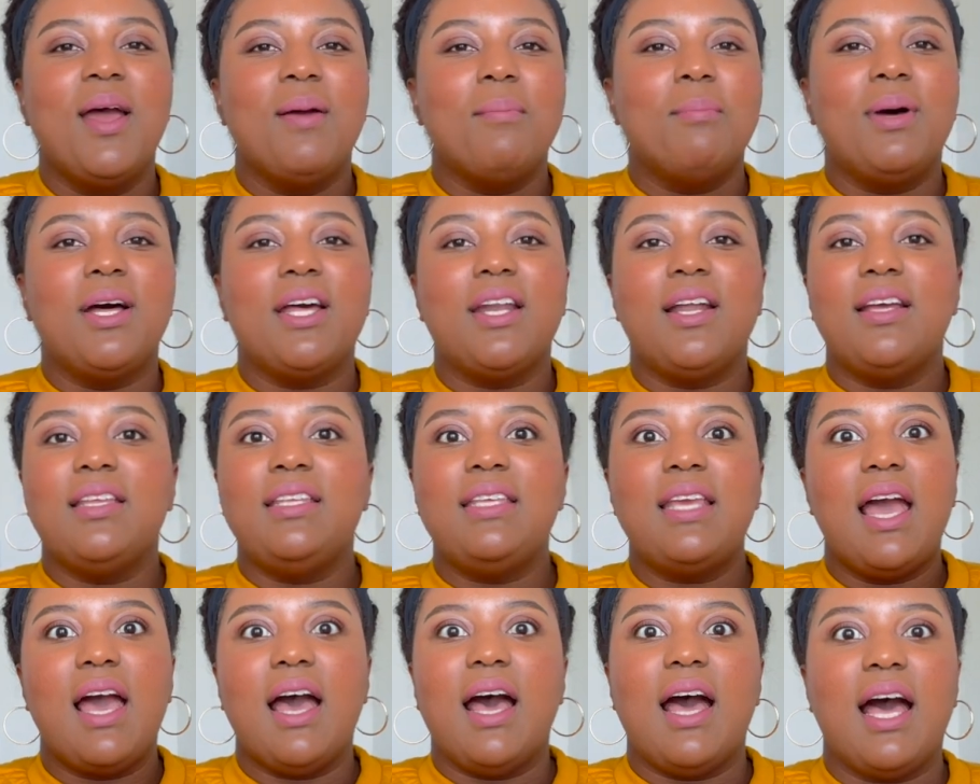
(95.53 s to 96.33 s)
But
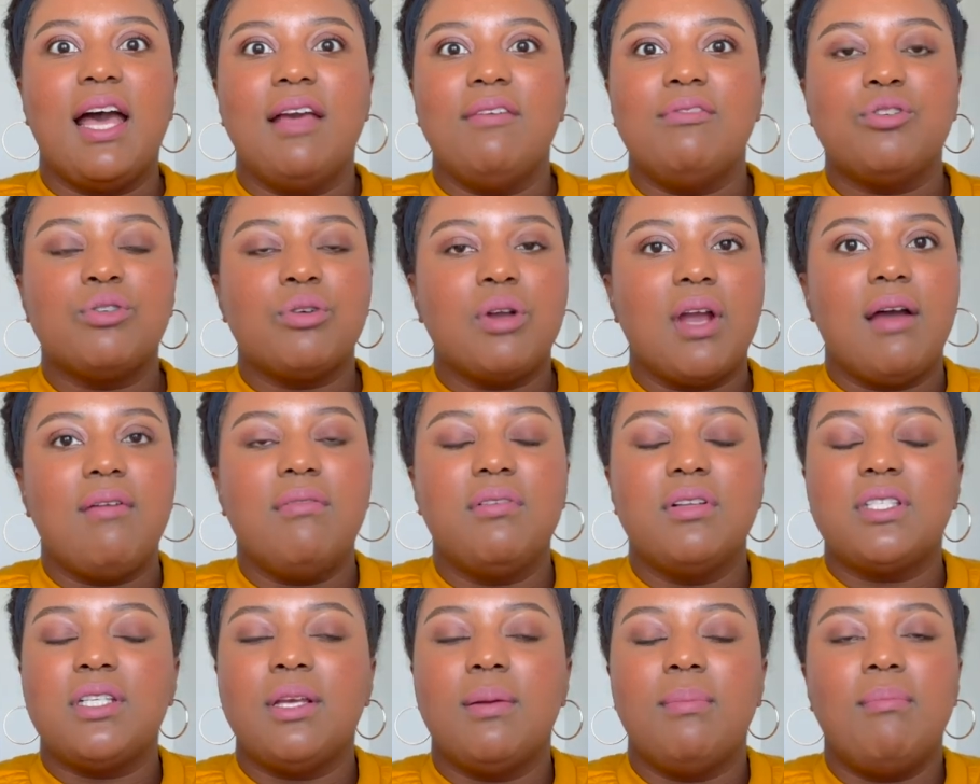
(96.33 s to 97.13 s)
yeah, I've
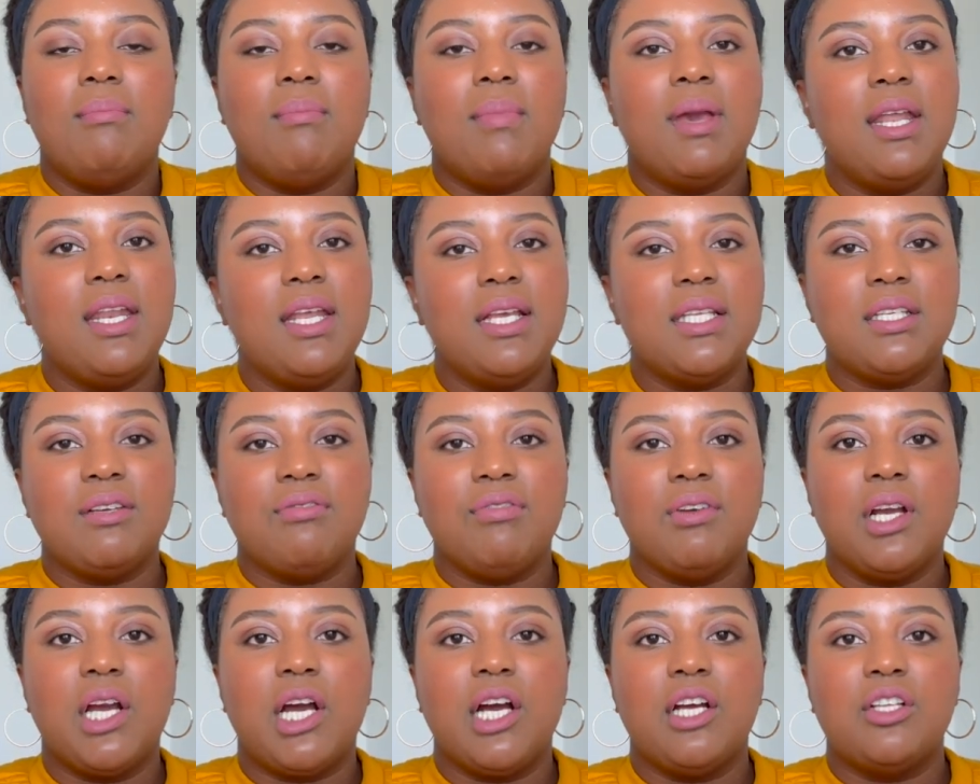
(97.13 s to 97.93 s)
traveled to many
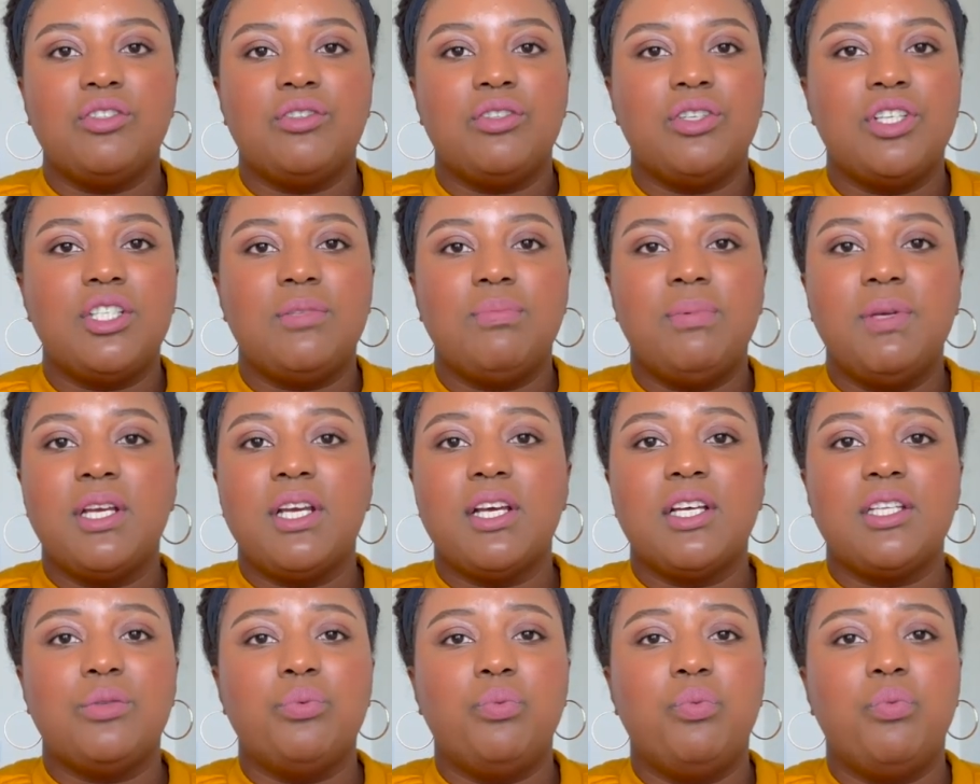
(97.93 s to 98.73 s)
different countries
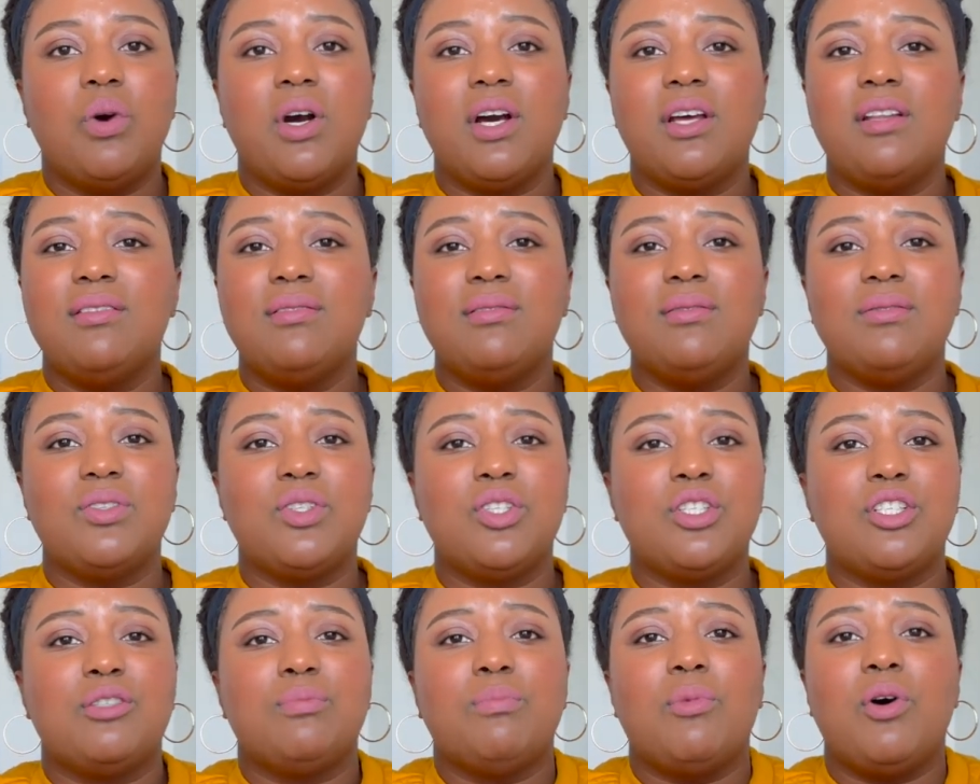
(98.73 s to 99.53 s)
because one
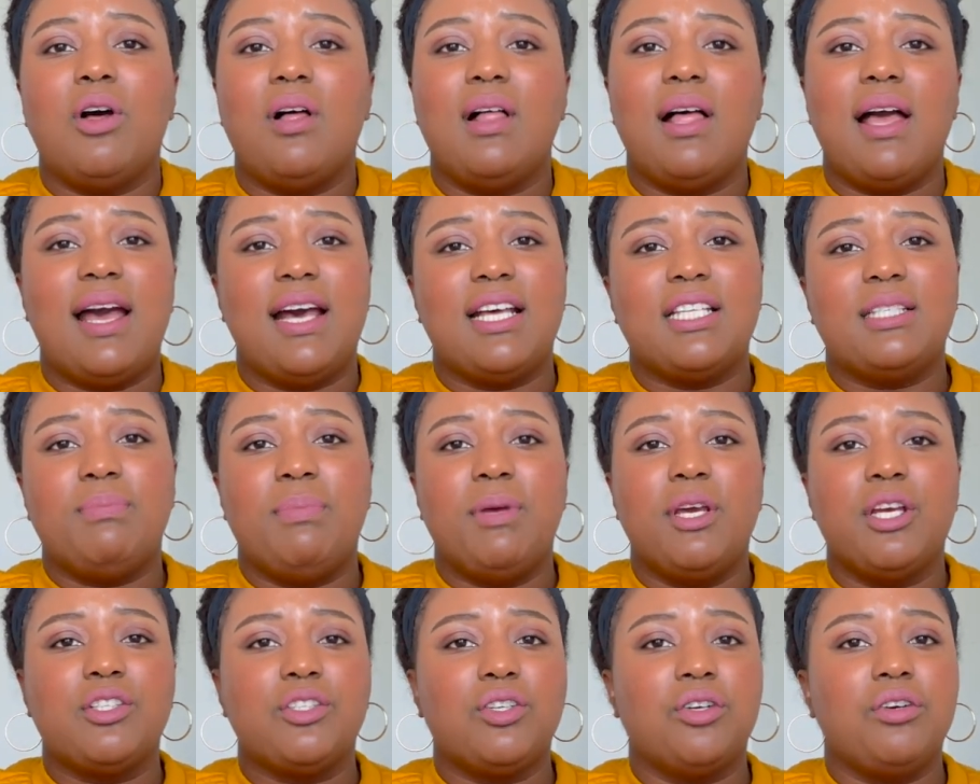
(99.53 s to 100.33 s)
small
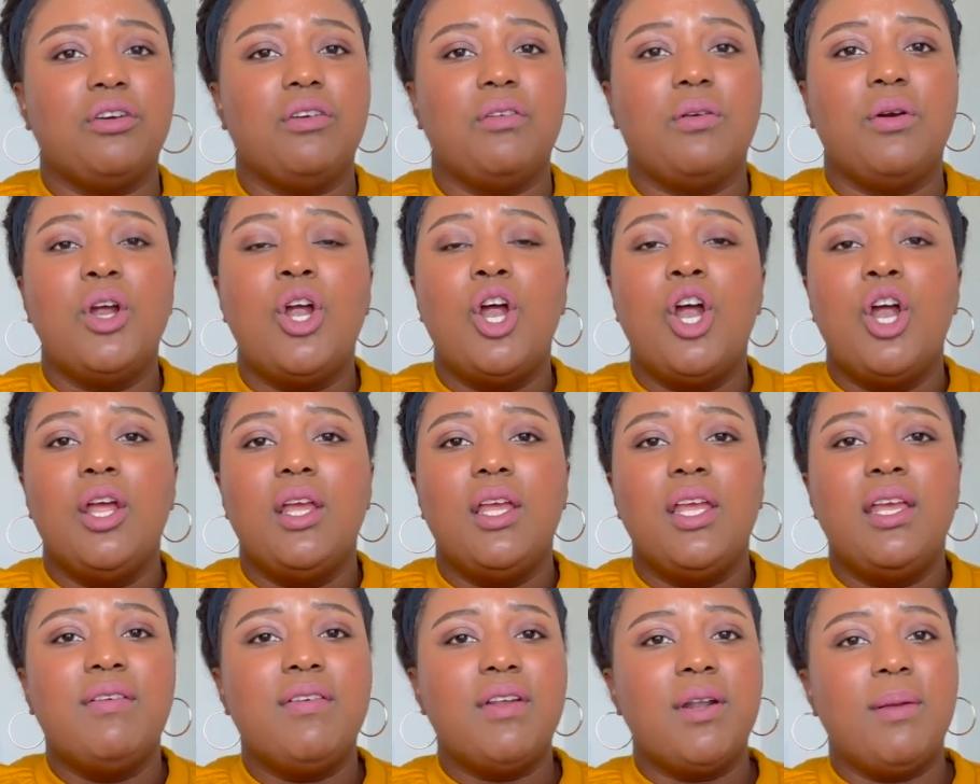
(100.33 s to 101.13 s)
aspect or
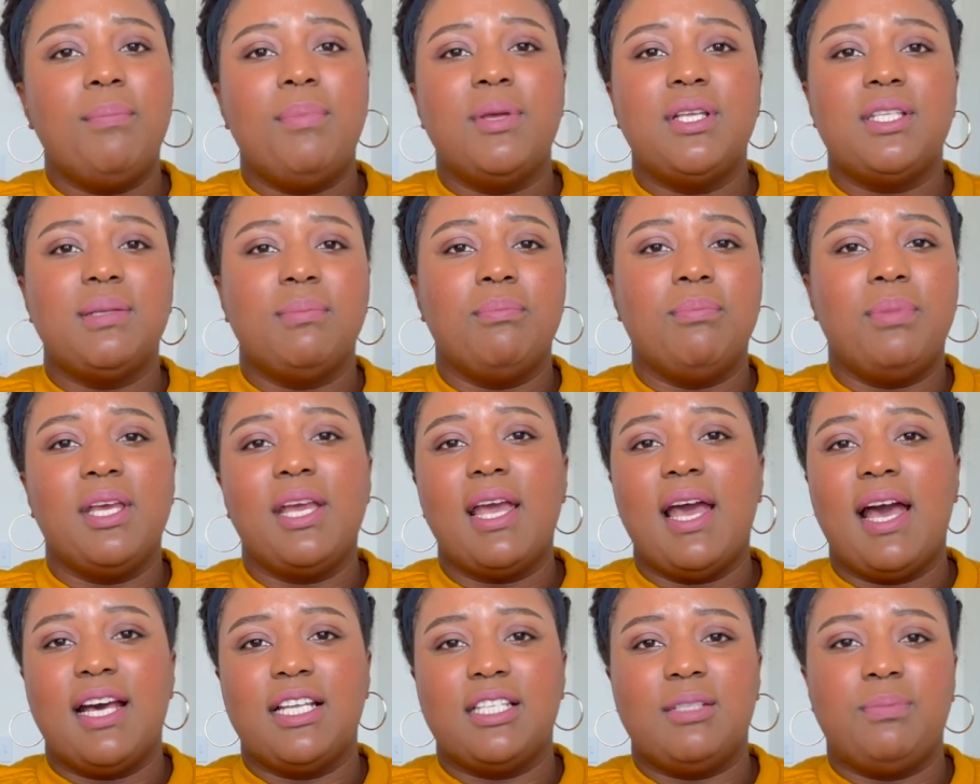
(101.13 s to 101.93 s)
even a big
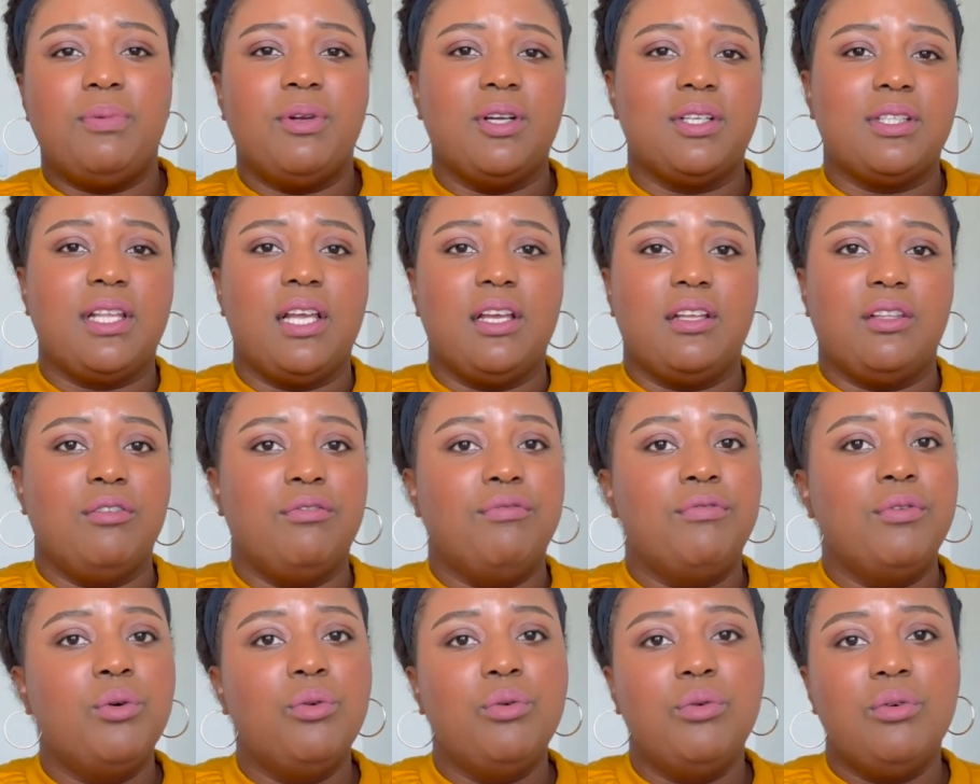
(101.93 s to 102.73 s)
aspect like the
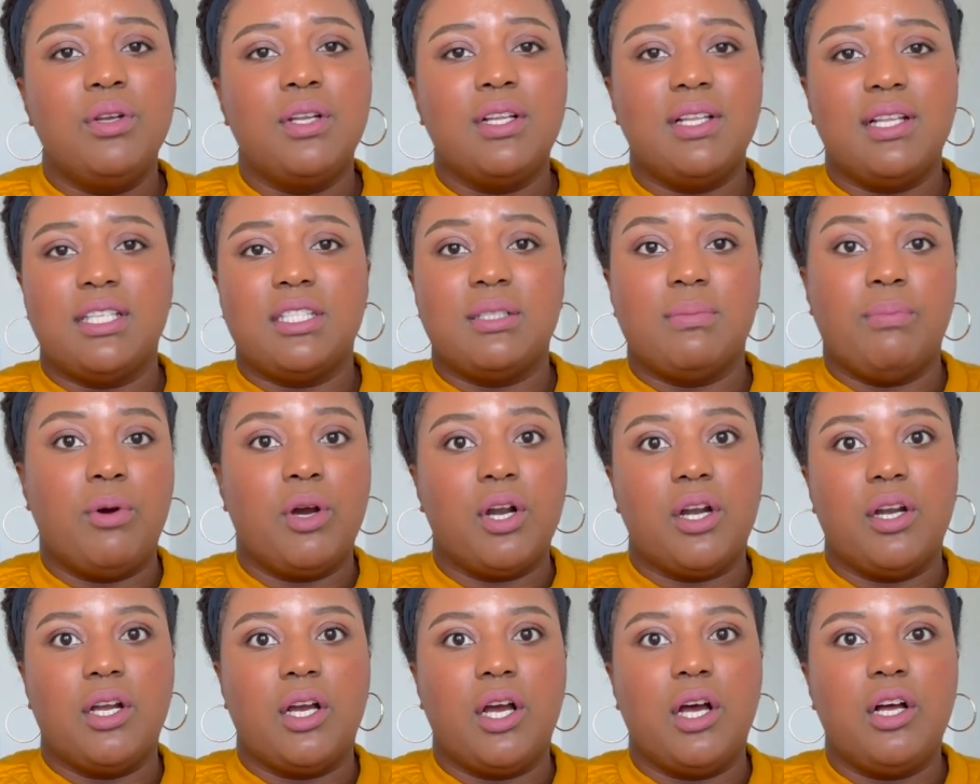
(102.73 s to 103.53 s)
food, that's a
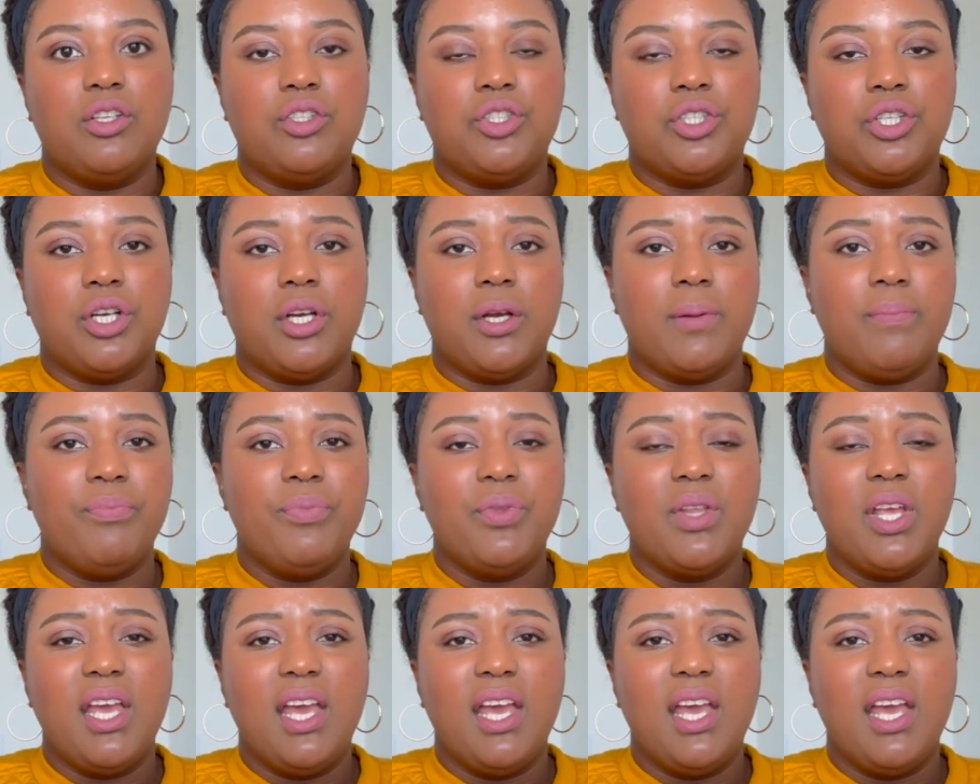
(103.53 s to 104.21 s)
part of the culture,